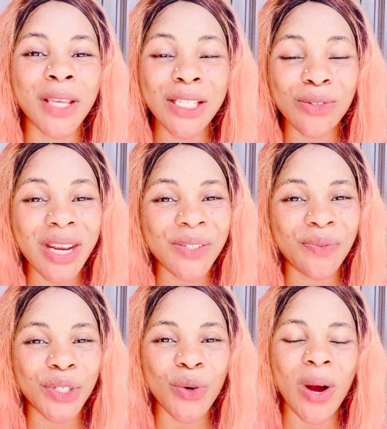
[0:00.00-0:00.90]
In today's
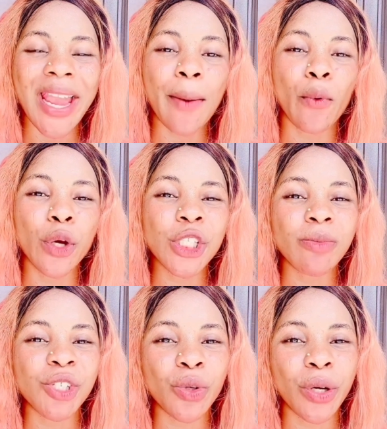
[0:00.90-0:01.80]
video, I am going
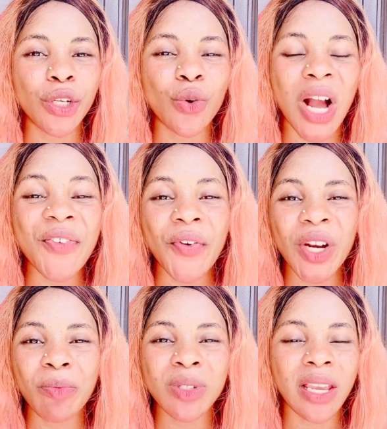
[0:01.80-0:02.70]
to be showing you
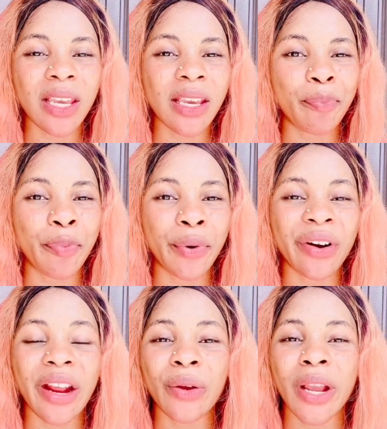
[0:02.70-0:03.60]
affordable skincare
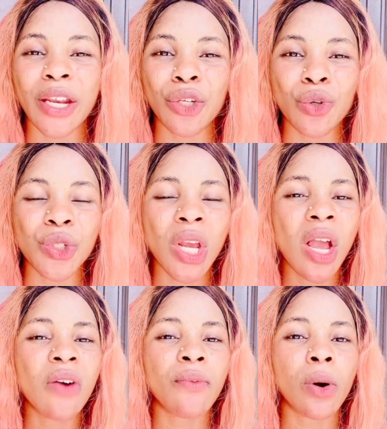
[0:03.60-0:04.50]
product that you can use
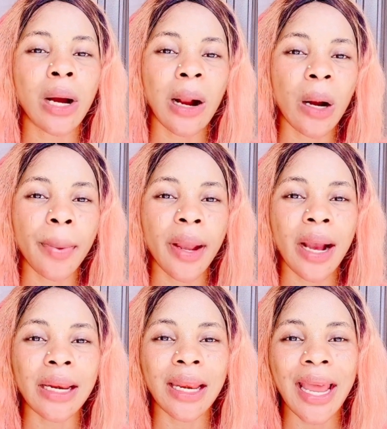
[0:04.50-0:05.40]
for caramel
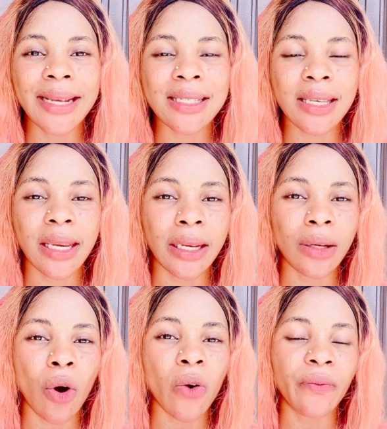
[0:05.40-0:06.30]
and light
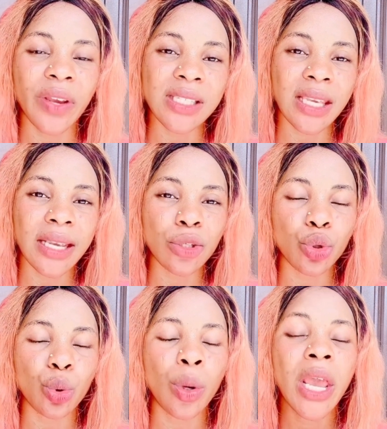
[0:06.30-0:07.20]
skin or fair skin
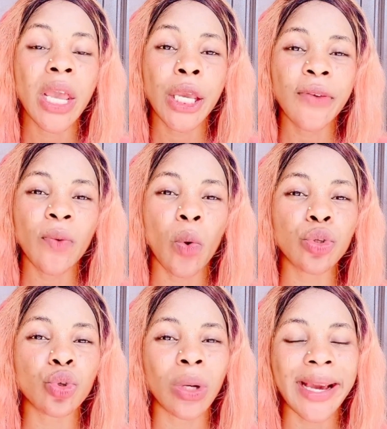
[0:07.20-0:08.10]
tone. If you
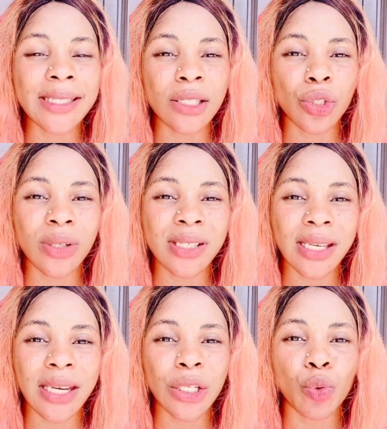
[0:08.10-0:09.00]
want to lighten your
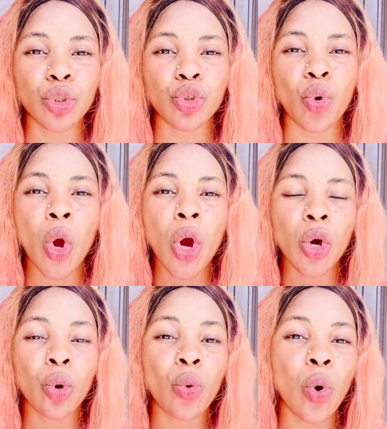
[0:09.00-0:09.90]
skin, you want to
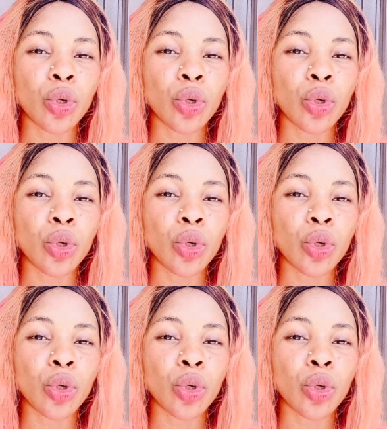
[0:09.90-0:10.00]
go